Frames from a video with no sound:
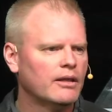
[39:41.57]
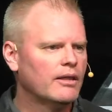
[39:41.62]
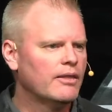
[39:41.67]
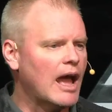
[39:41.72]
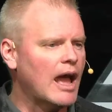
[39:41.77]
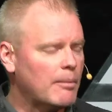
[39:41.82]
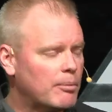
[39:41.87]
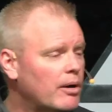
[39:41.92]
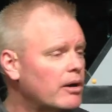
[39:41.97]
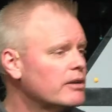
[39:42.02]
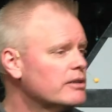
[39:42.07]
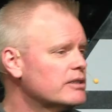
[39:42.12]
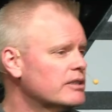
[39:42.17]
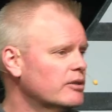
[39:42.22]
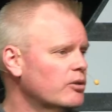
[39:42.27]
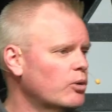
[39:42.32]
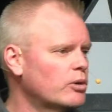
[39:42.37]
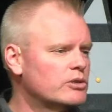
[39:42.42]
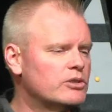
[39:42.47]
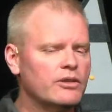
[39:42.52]
that
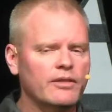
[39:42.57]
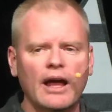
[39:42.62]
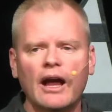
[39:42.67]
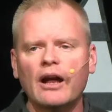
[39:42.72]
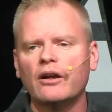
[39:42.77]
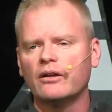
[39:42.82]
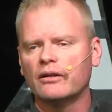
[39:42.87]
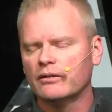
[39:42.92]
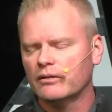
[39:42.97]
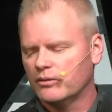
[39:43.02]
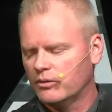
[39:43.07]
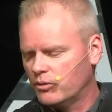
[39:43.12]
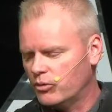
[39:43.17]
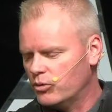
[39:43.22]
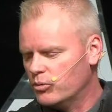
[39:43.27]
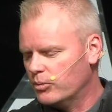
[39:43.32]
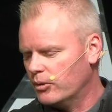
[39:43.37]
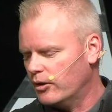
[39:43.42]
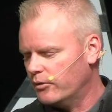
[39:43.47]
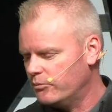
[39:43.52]
person or to that
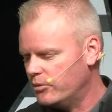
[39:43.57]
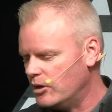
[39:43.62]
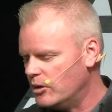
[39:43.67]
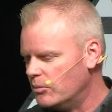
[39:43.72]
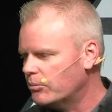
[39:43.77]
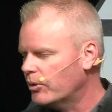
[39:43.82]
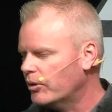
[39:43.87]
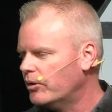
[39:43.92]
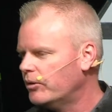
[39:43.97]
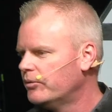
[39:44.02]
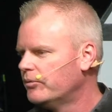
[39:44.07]
group of people.